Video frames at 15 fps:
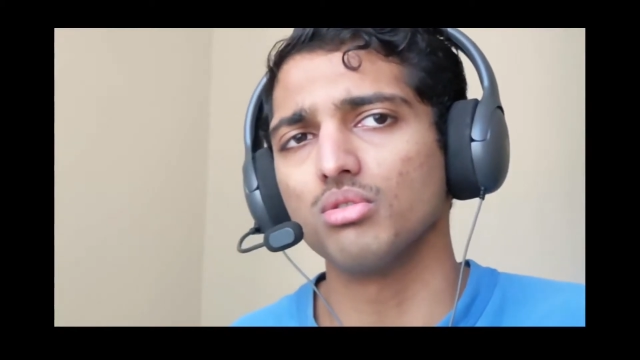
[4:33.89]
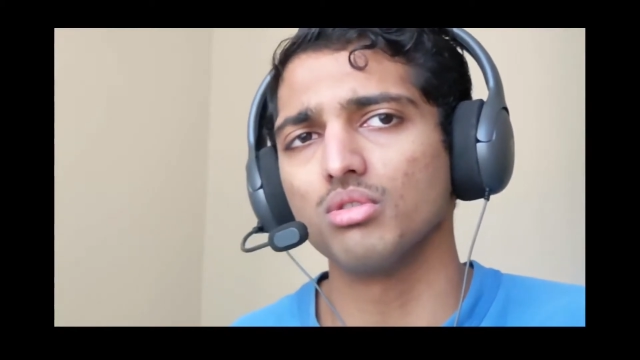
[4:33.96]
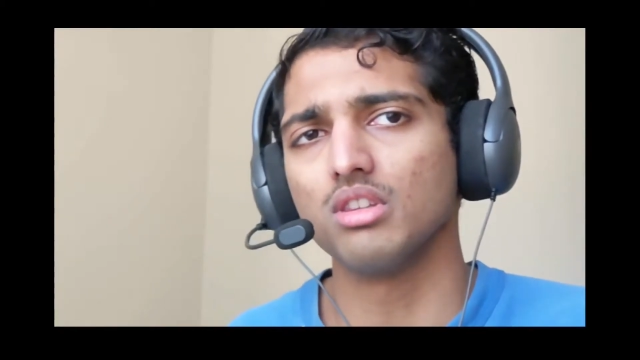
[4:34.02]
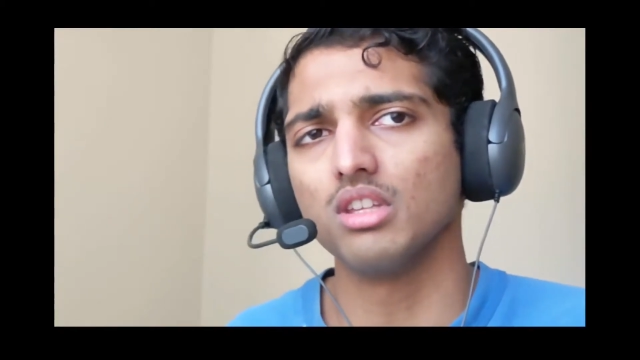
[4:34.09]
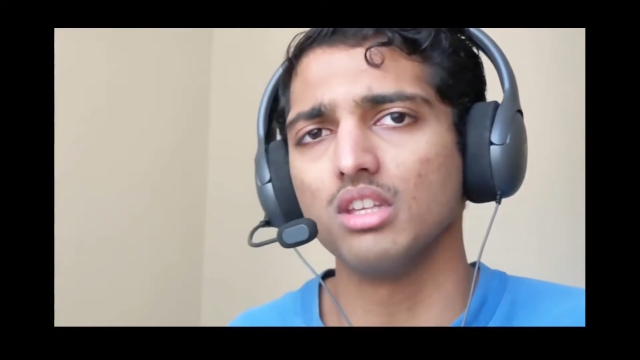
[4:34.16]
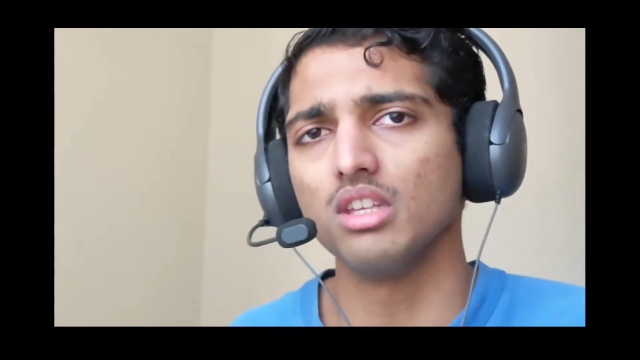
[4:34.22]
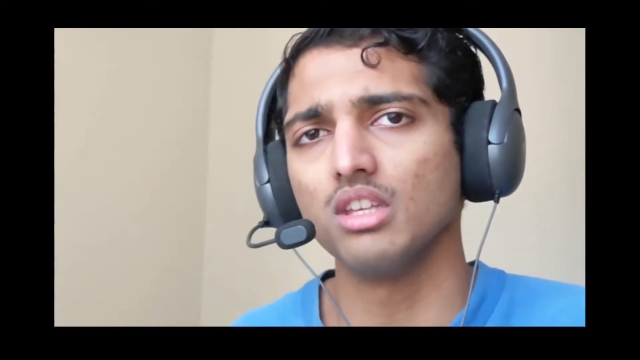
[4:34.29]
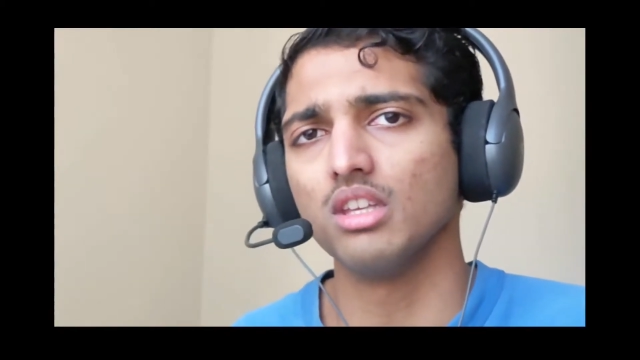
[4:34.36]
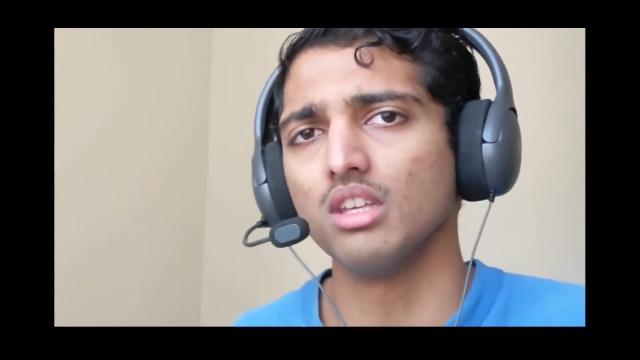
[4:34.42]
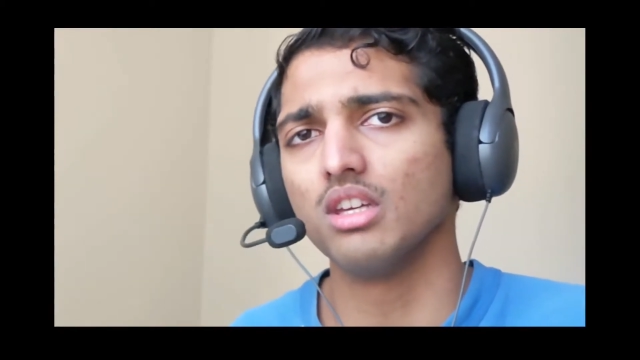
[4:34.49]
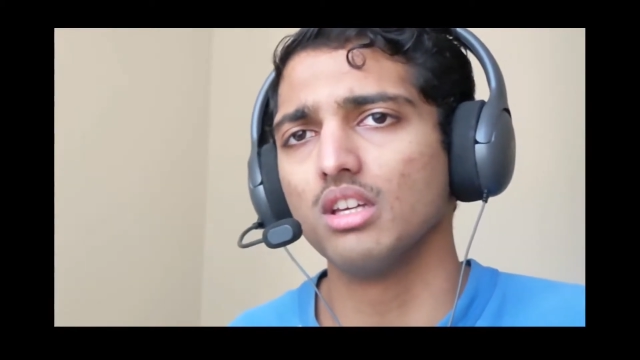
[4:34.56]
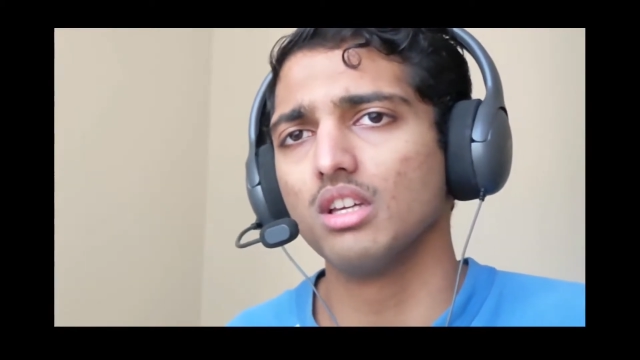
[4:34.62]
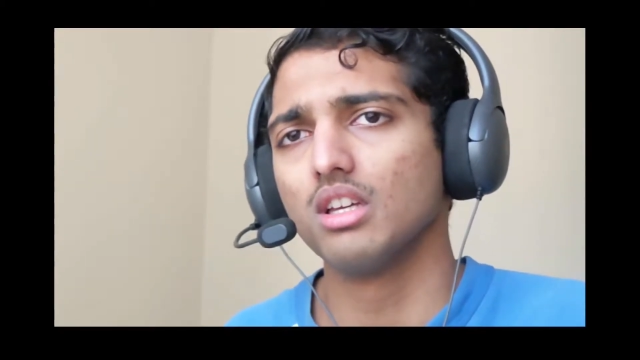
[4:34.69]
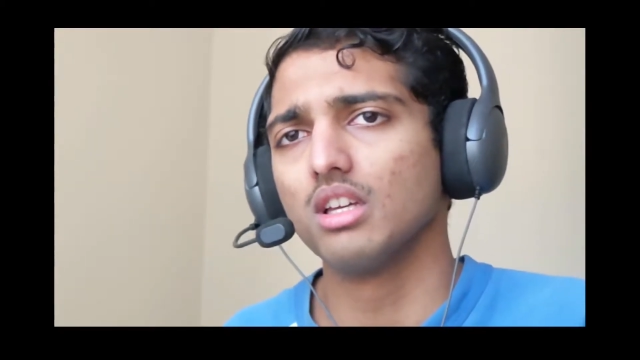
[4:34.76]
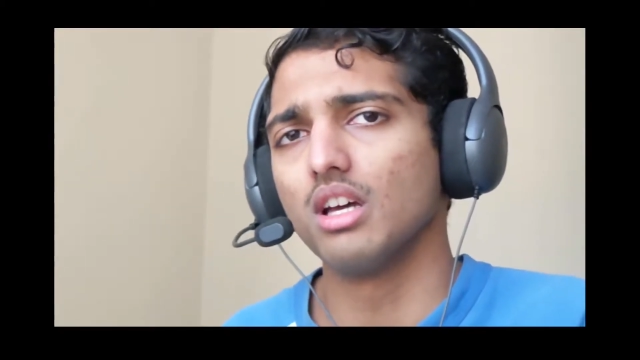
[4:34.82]
the
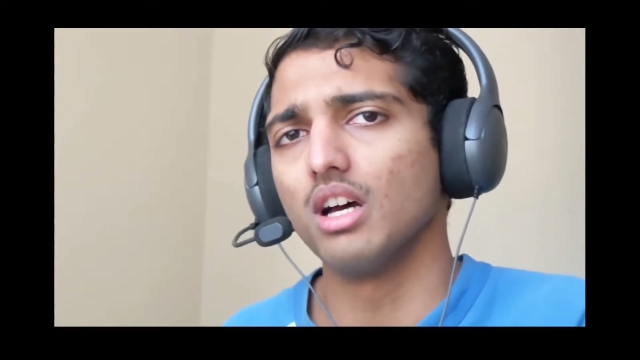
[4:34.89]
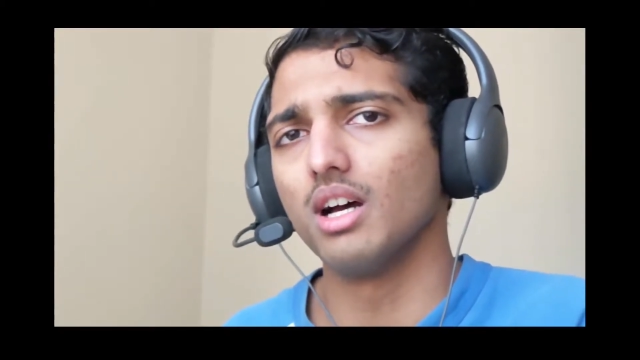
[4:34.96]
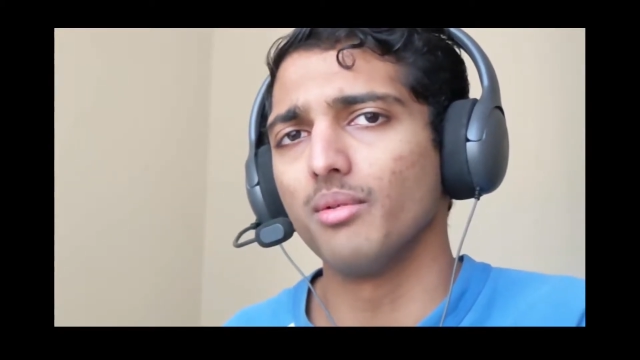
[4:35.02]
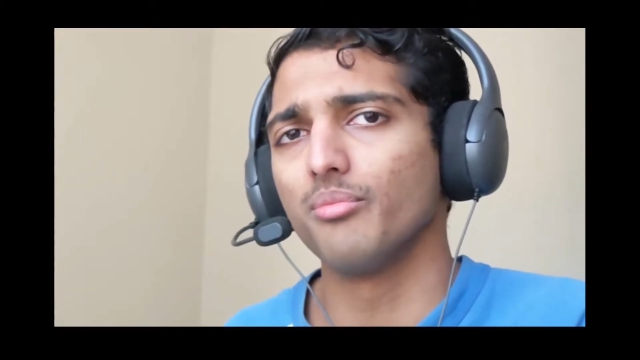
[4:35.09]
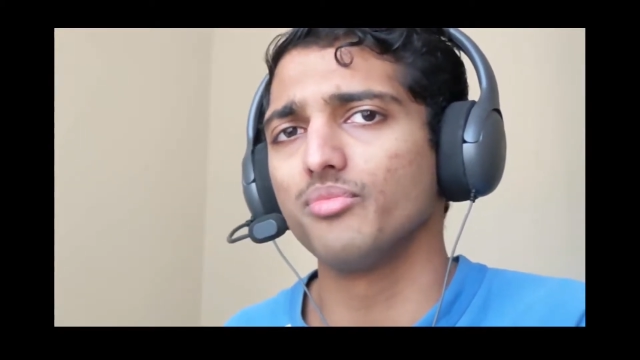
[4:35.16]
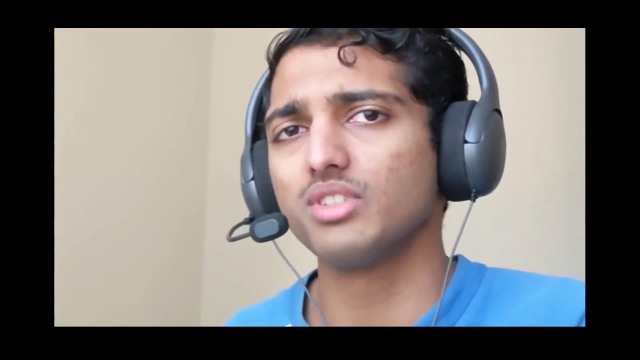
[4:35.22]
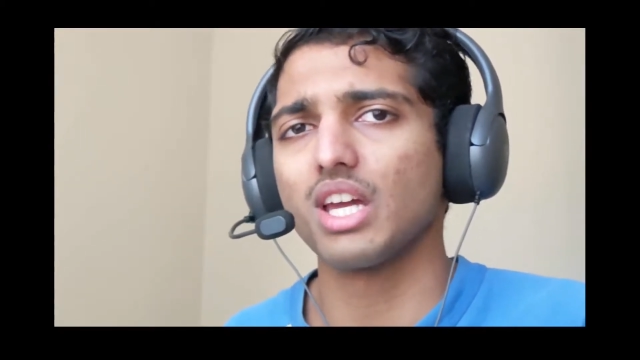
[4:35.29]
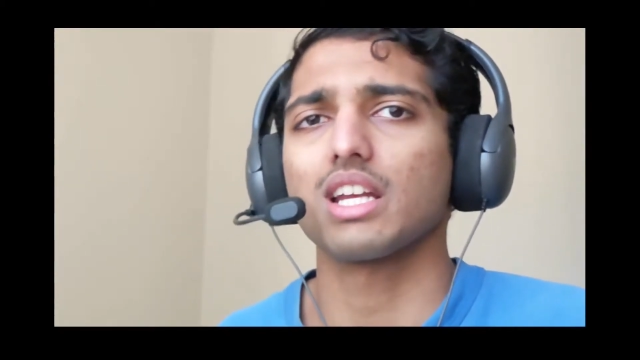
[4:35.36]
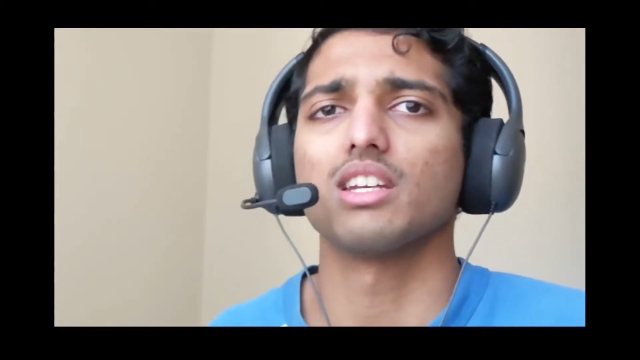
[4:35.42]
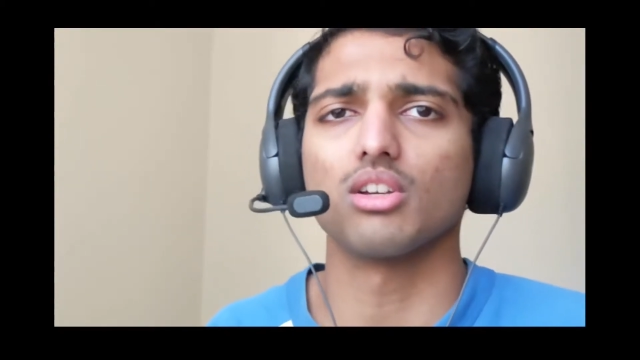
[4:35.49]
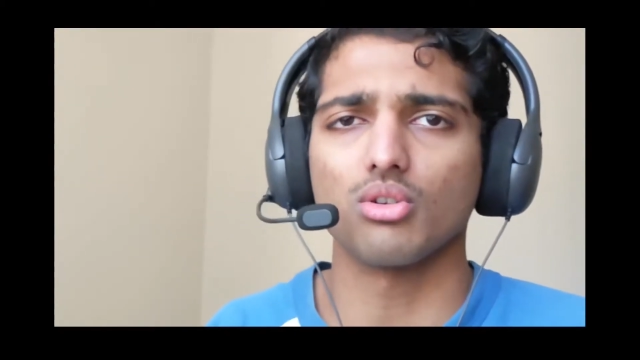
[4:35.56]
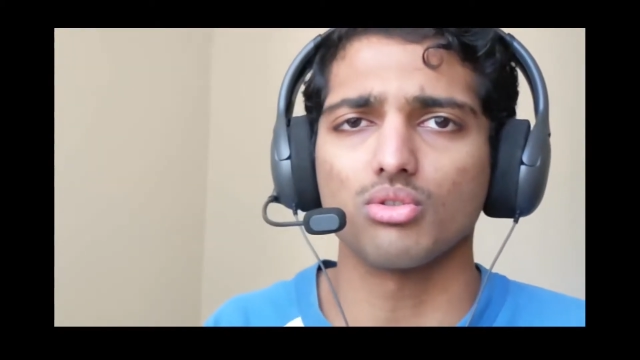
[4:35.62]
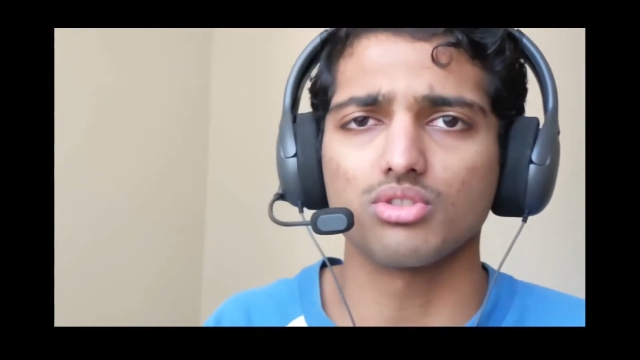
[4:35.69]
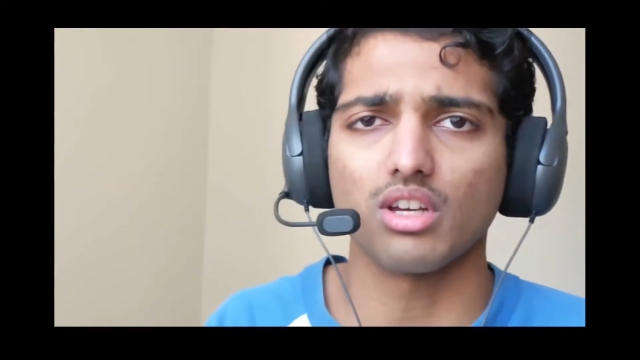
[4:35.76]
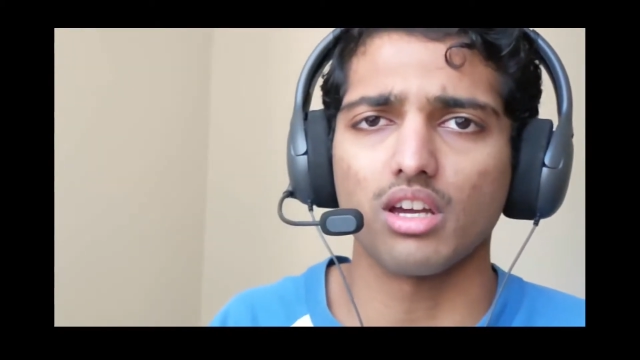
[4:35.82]

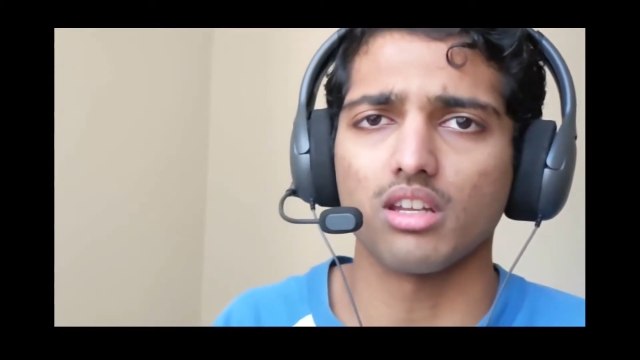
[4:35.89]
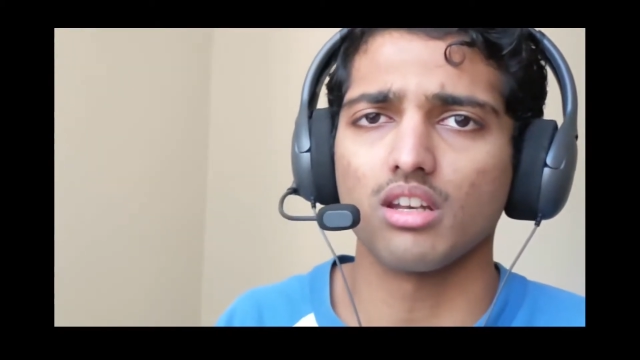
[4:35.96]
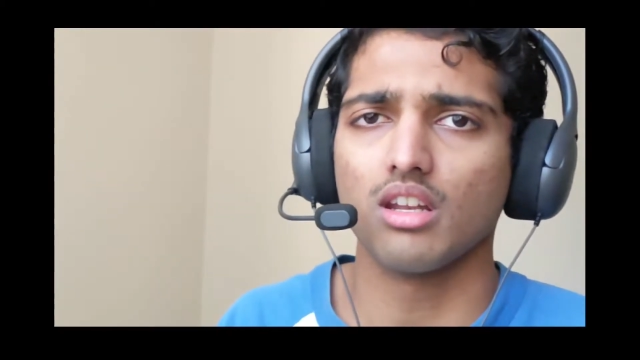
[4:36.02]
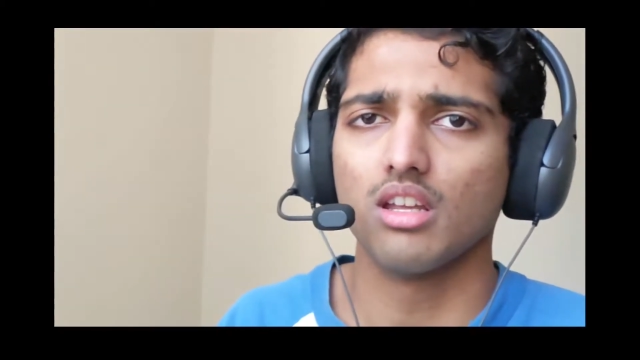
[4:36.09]
technical side.